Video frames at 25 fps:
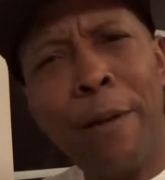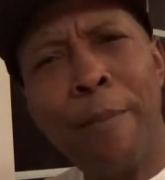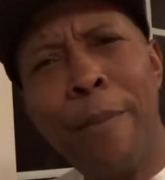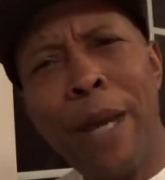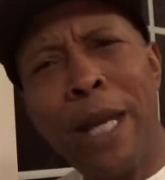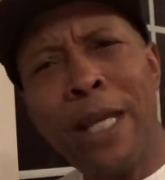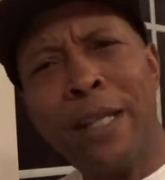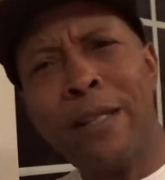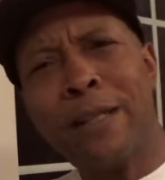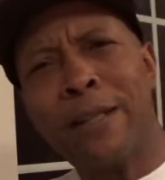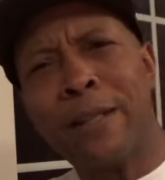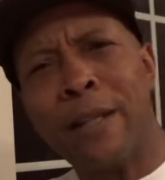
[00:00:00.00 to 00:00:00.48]

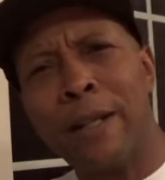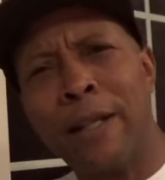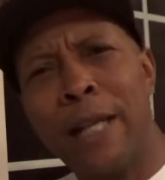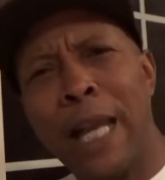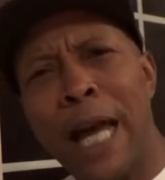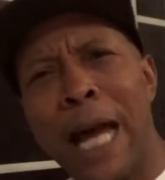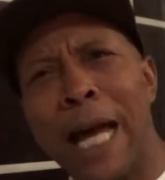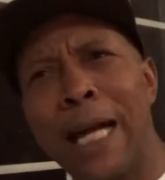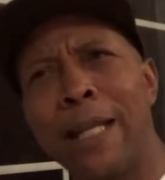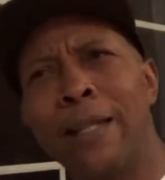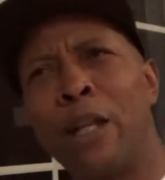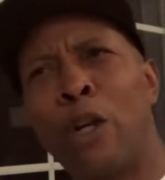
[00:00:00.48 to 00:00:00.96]
make
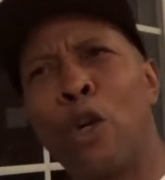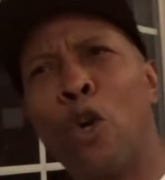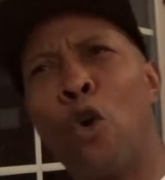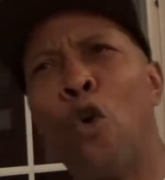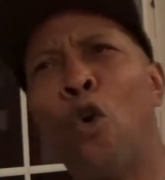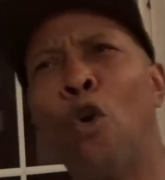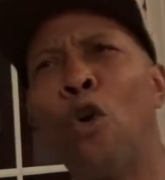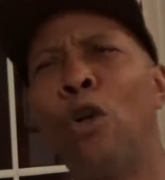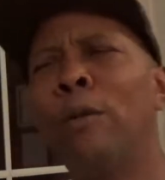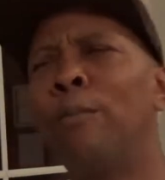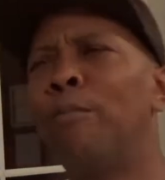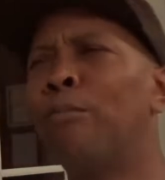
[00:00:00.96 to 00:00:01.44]
salat, to
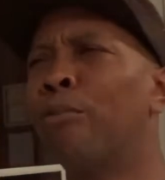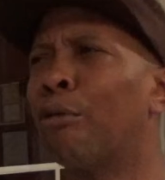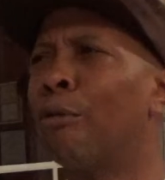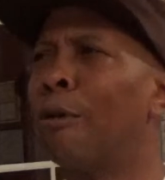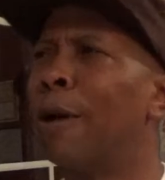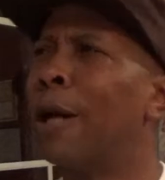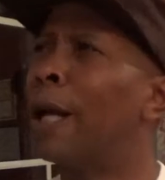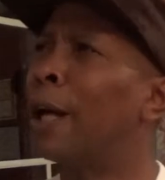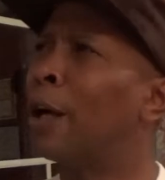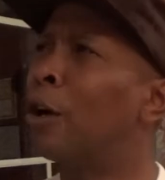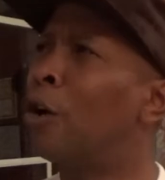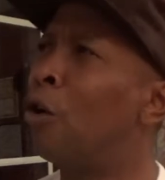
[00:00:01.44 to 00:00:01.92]
call a prayer,